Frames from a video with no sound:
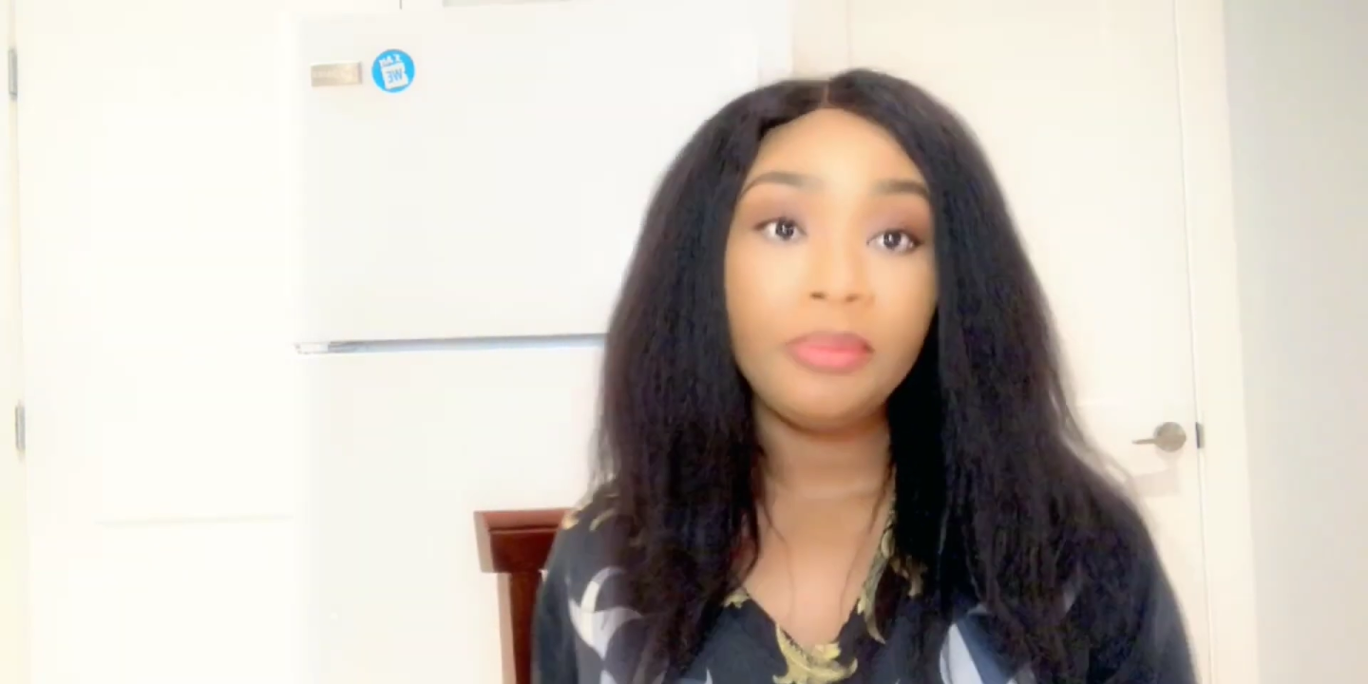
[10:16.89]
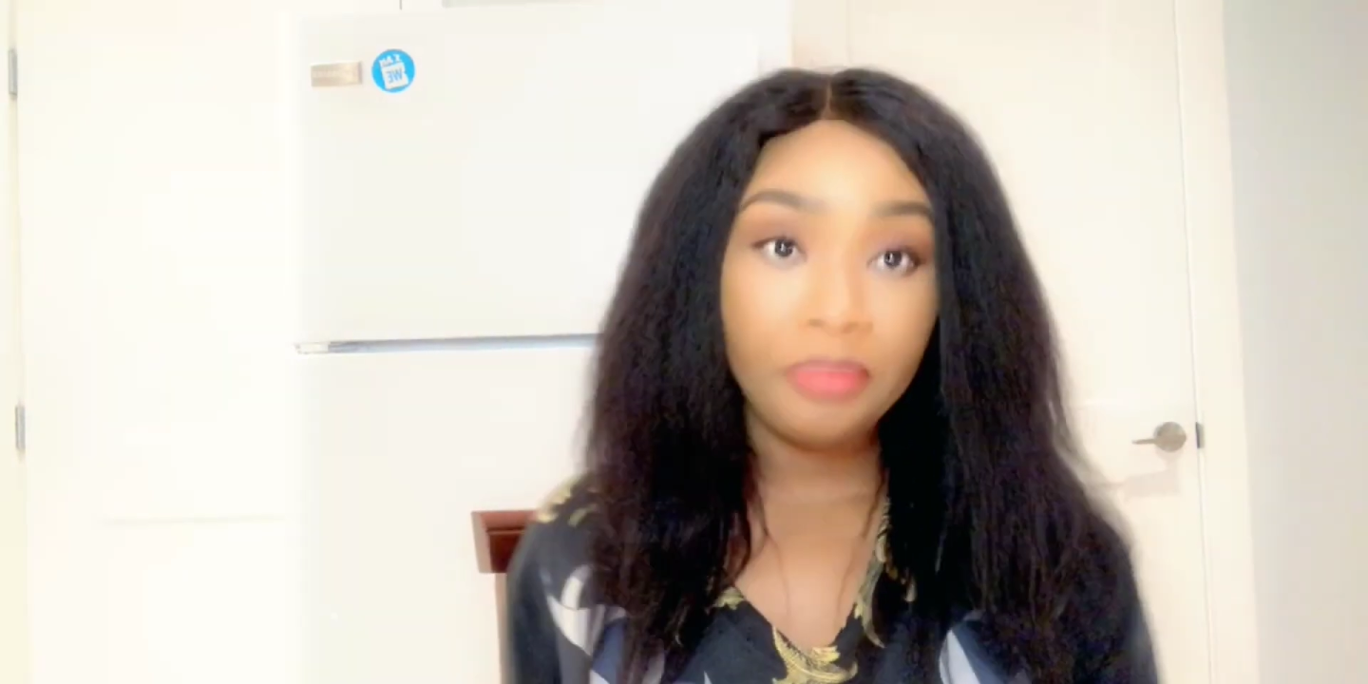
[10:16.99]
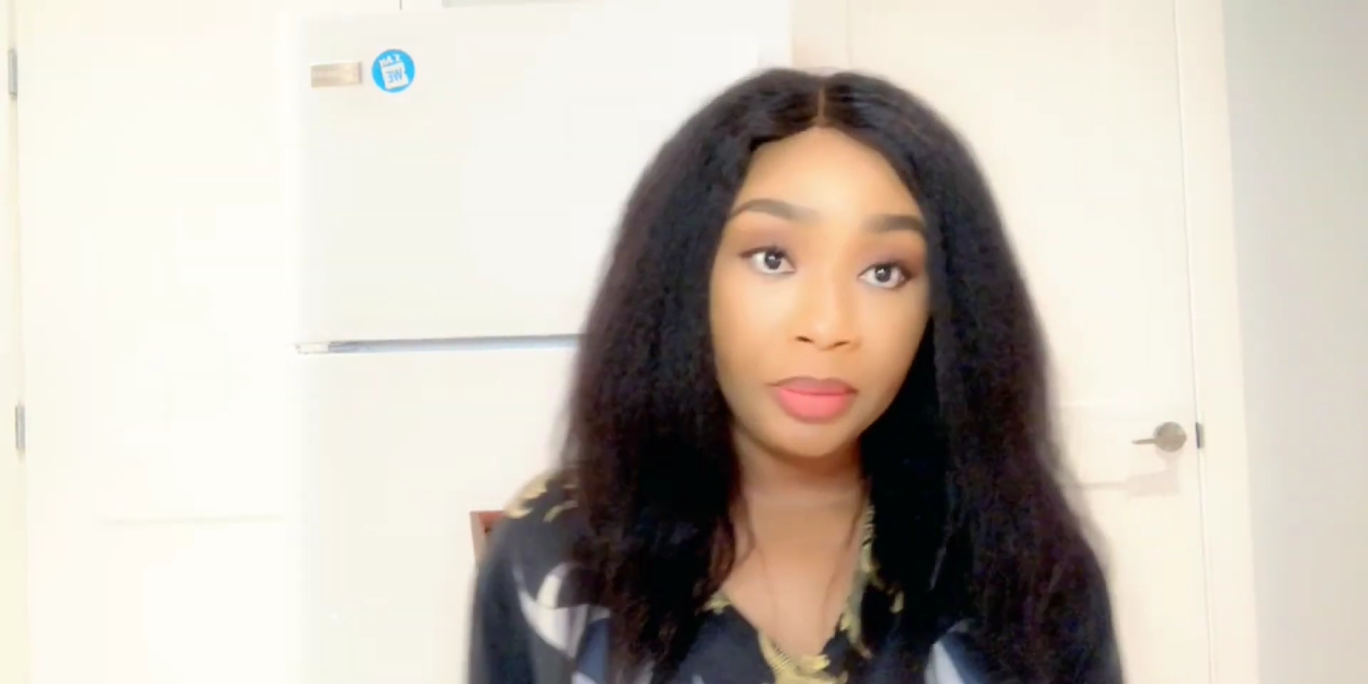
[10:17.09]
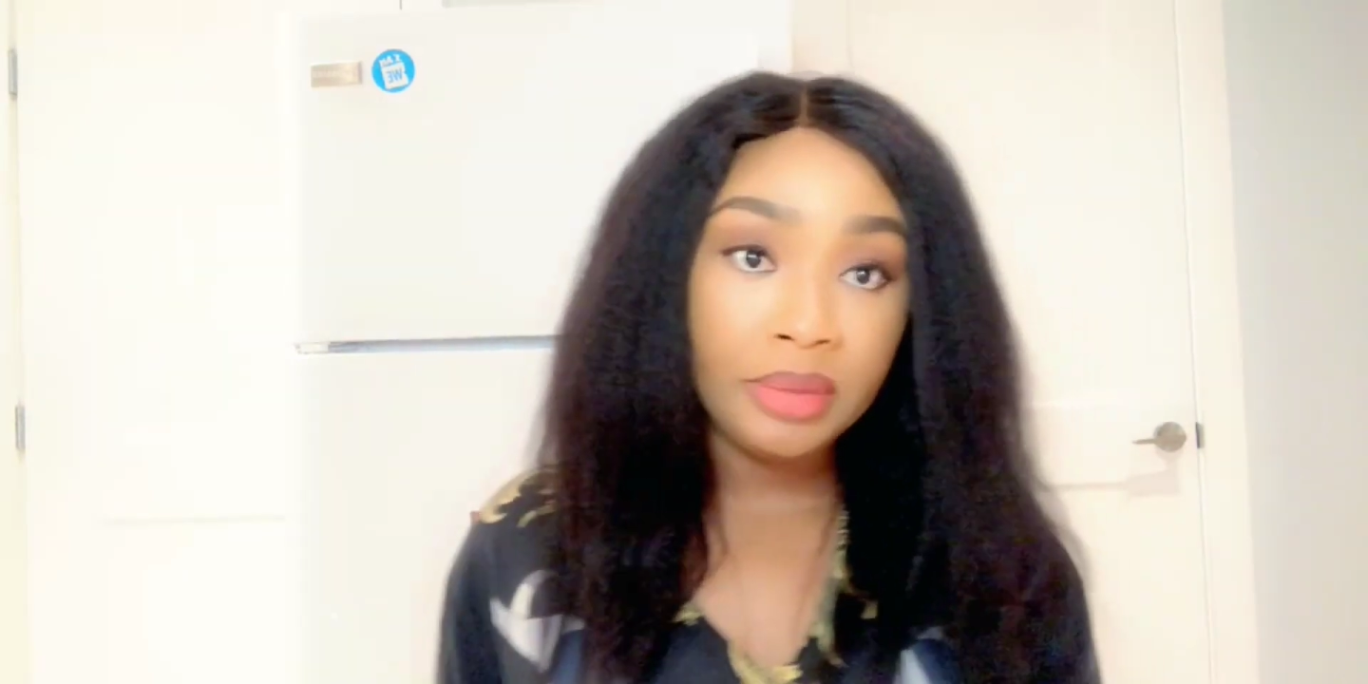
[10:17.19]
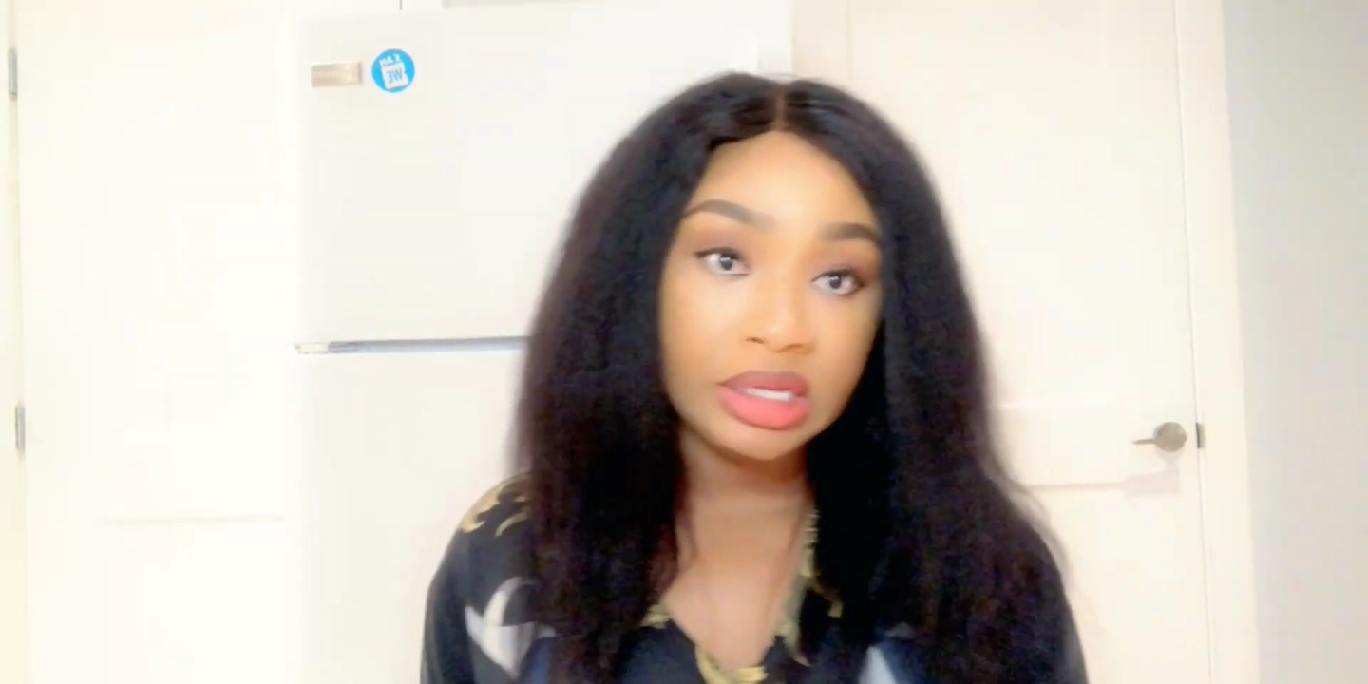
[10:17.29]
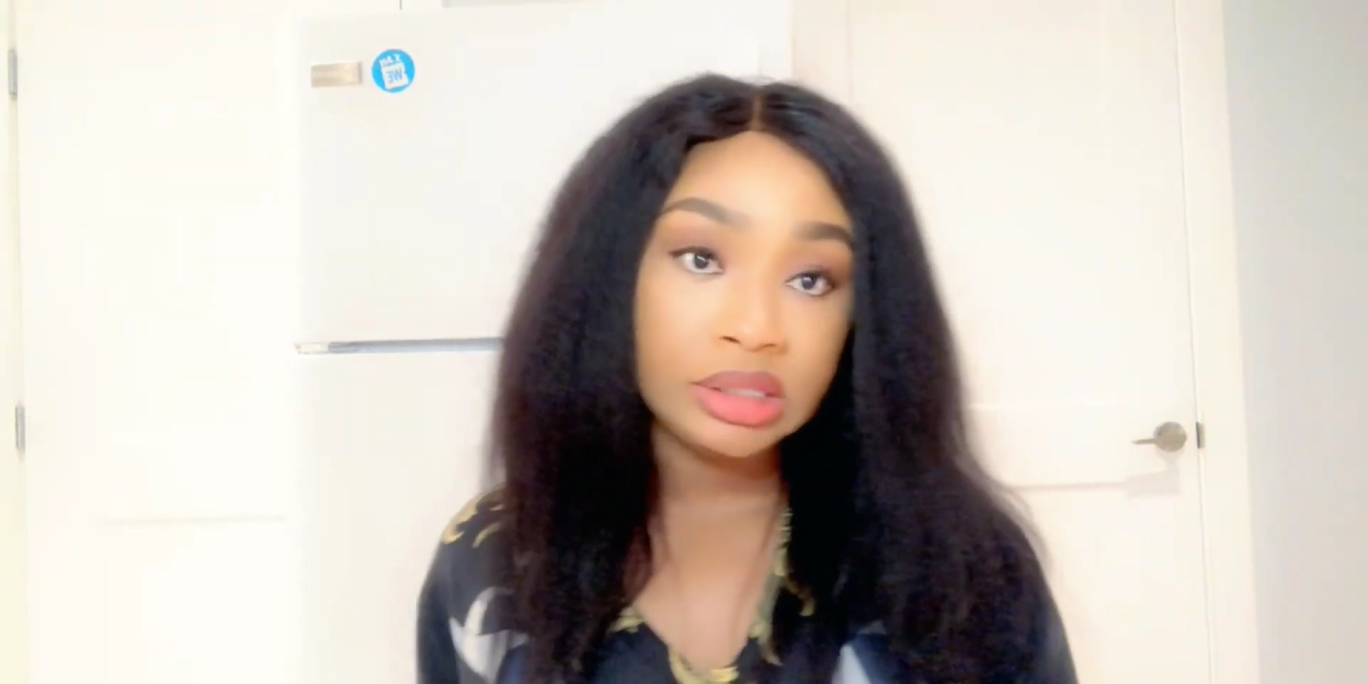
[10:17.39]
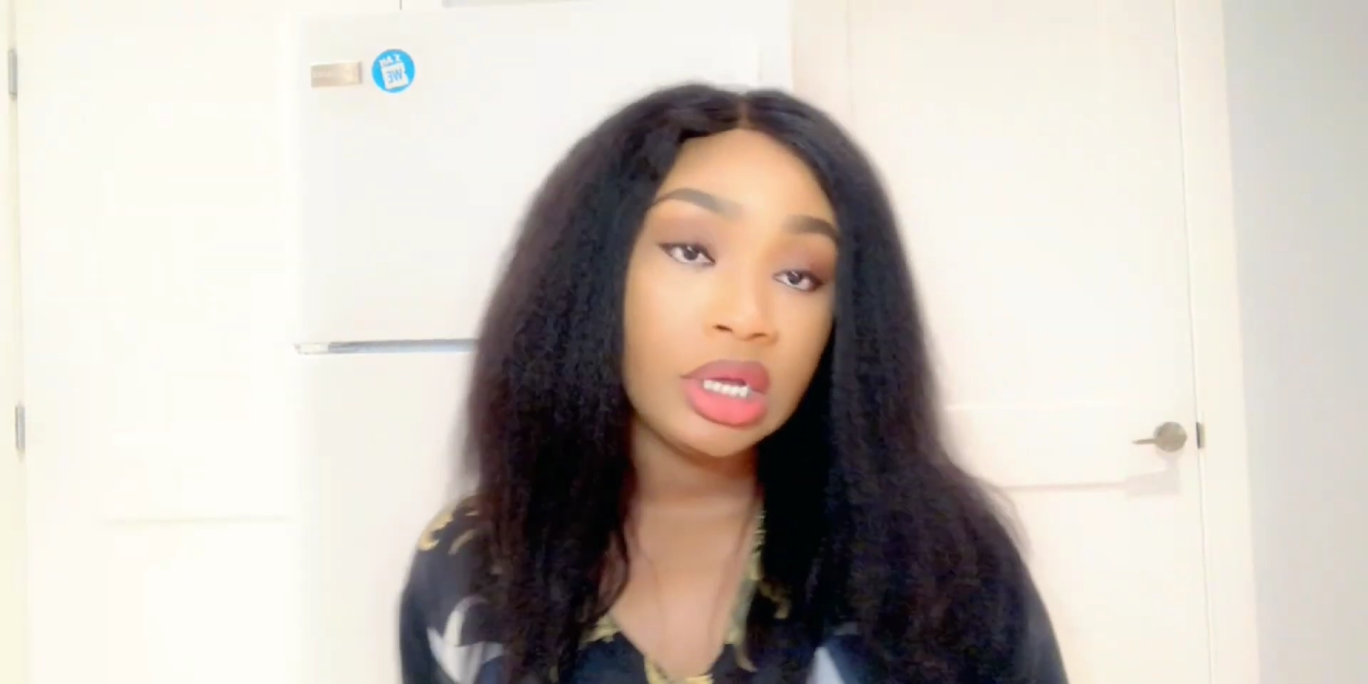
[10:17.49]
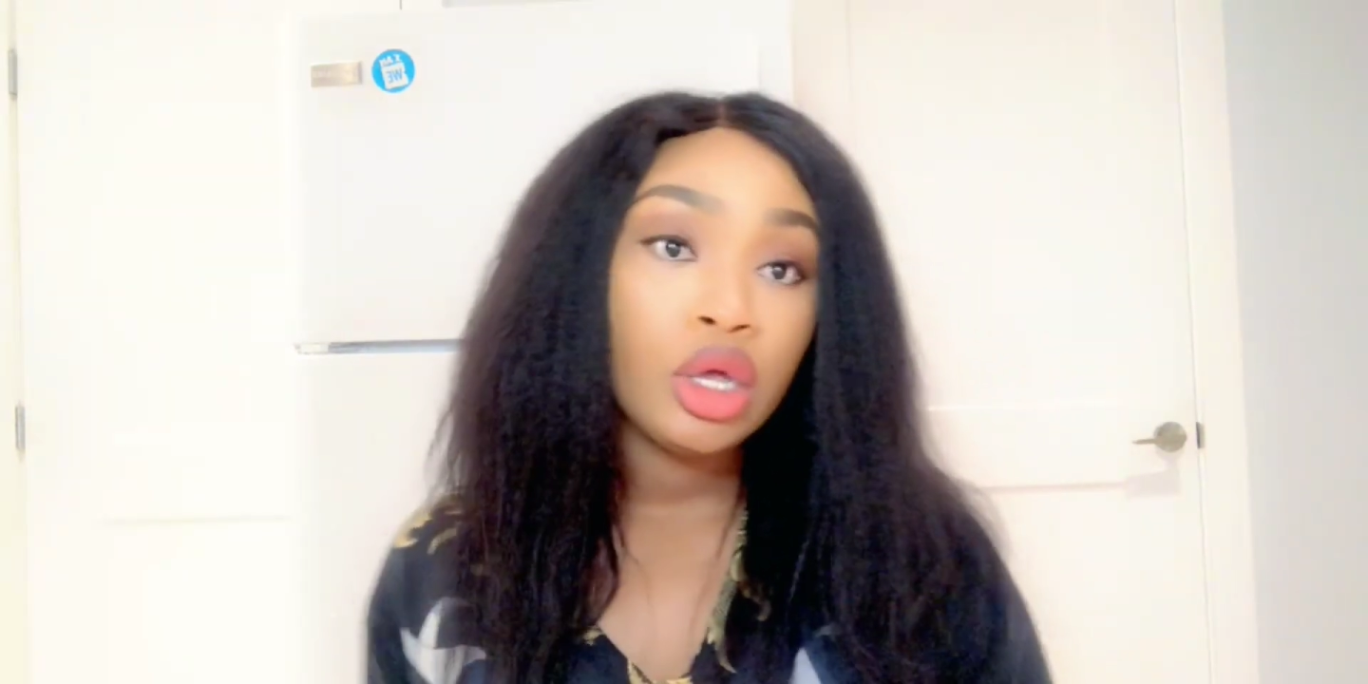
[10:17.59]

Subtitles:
permit.